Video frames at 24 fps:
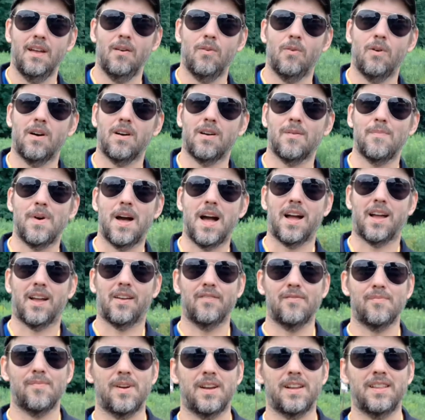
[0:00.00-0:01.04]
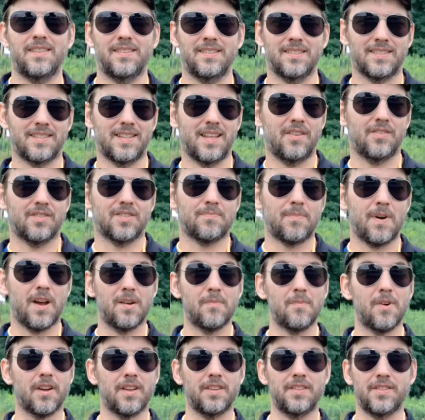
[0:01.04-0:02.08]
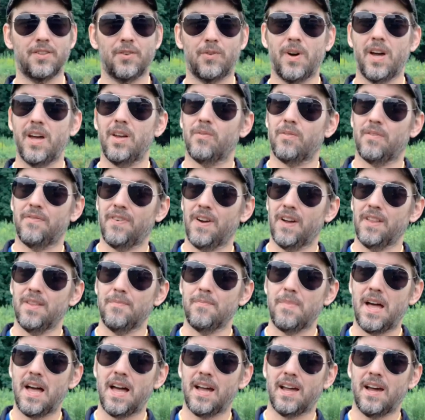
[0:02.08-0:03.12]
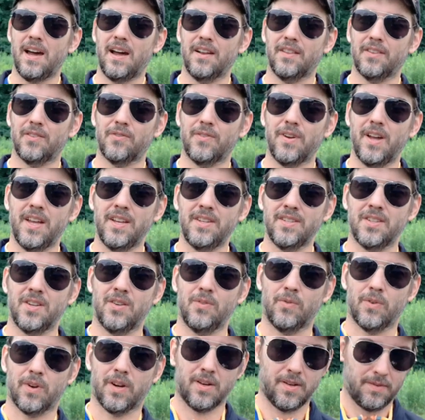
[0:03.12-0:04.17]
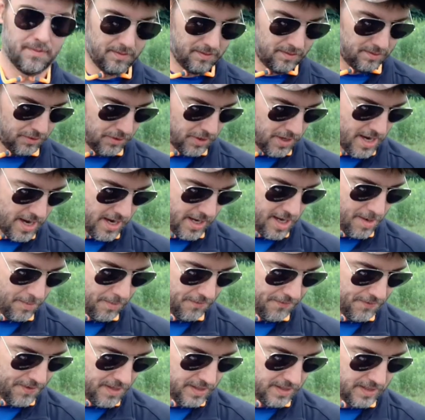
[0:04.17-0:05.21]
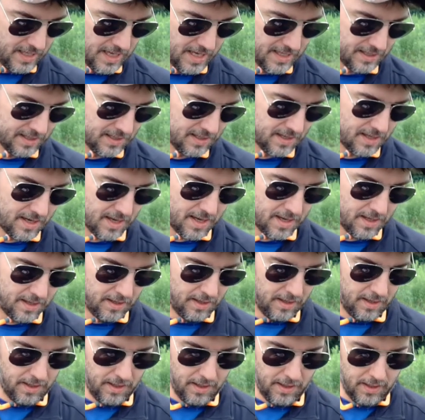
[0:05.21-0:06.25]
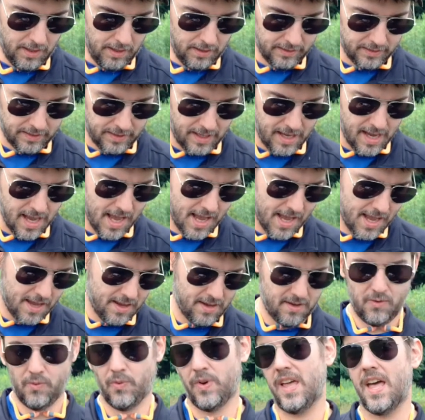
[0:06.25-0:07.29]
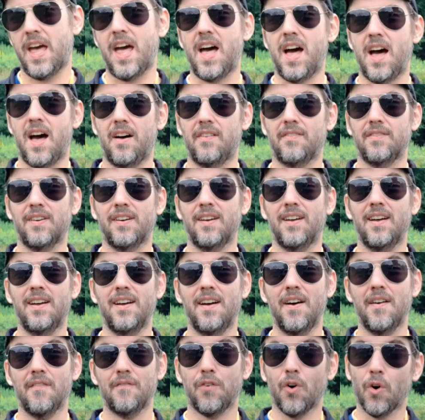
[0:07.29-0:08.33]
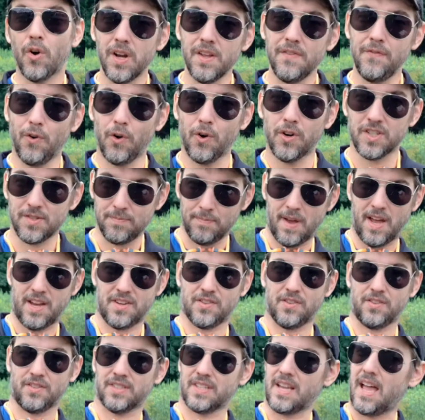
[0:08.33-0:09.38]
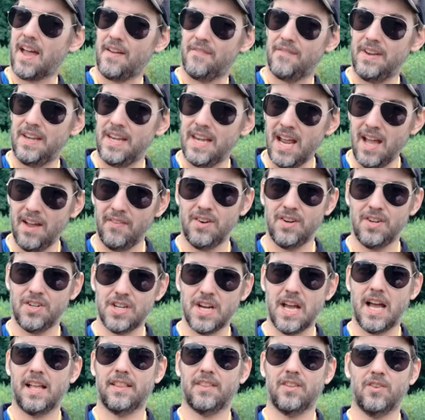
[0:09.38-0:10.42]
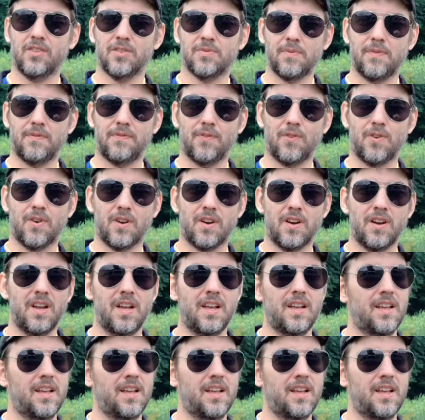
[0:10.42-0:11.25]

Welcome back everybody. This is David Spider Monkey 2A and we're finally back out at the range. We're going to try a couple fun tests today. Today we have 44 specials. I've never shot those before.